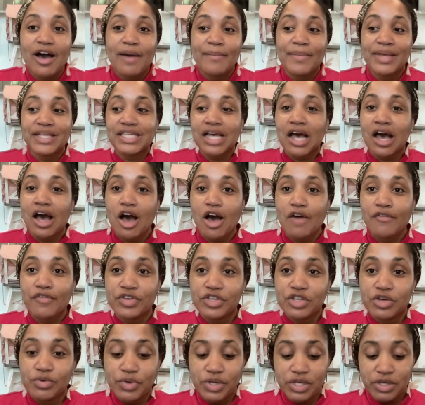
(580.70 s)
is how often
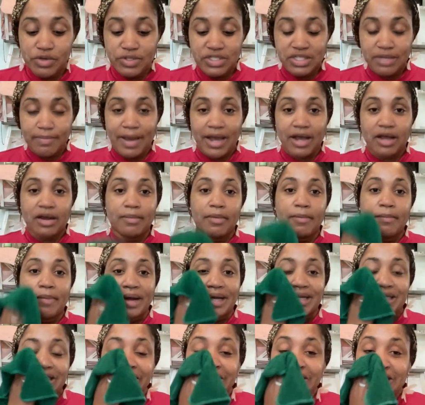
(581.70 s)
you would use the
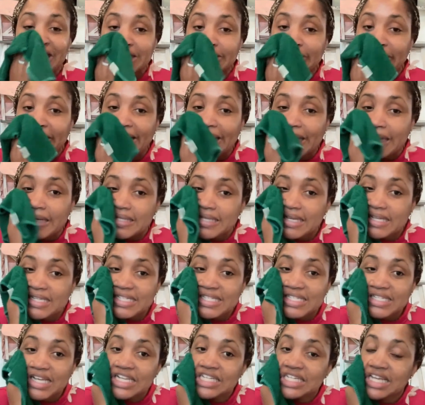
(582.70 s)
microdermabrasion, just because
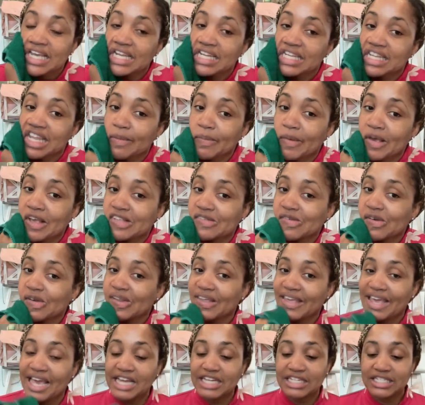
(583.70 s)
it's such a deep
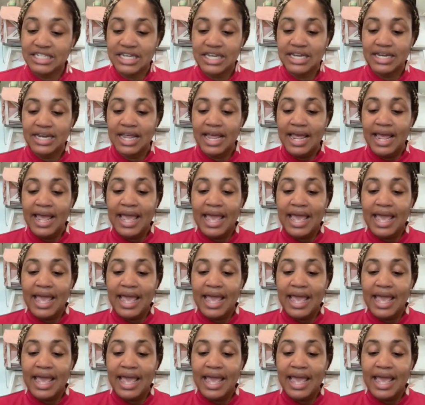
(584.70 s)
exfoliation